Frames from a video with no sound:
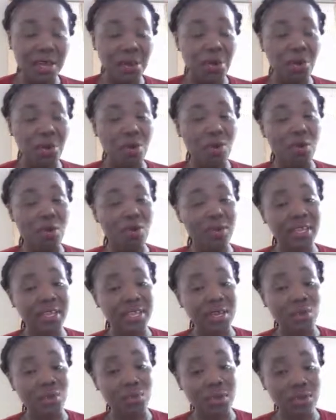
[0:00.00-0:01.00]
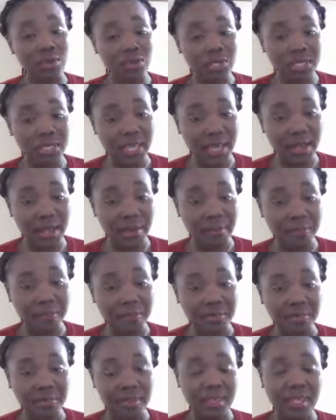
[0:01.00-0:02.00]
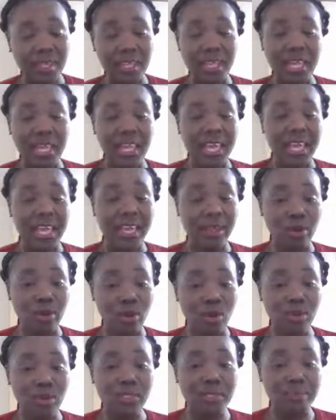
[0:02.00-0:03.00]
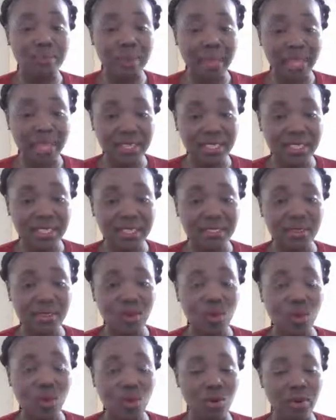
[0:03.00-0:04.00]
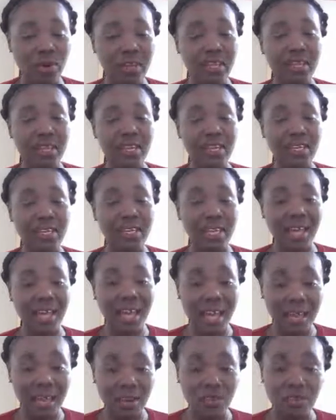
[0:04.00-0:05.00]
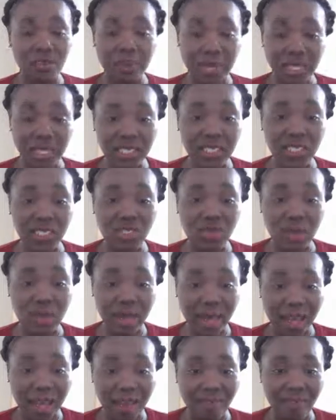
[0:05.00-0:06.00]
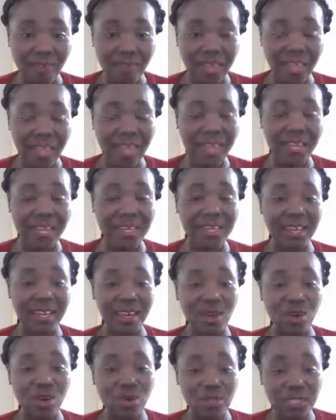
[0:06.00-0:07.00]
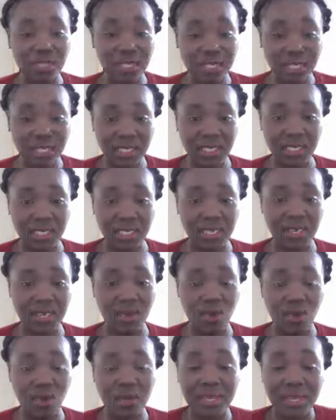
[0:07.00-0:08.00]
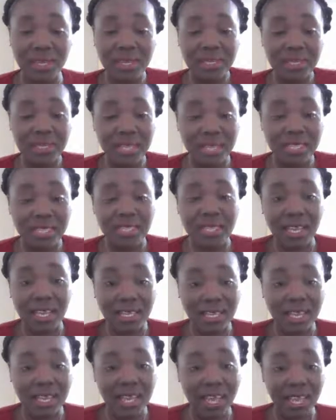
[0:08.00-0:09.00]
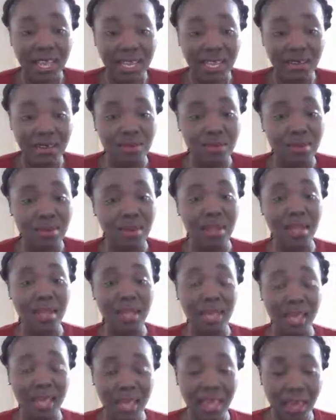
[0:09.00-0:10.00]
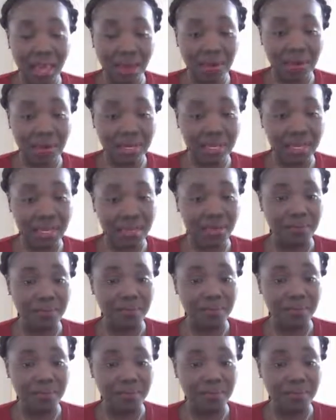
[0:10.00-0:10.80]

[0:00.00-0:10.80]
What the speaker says: or in a wheelchair? It all depends on the kind of patient you have and the condition or the state that they are in currently.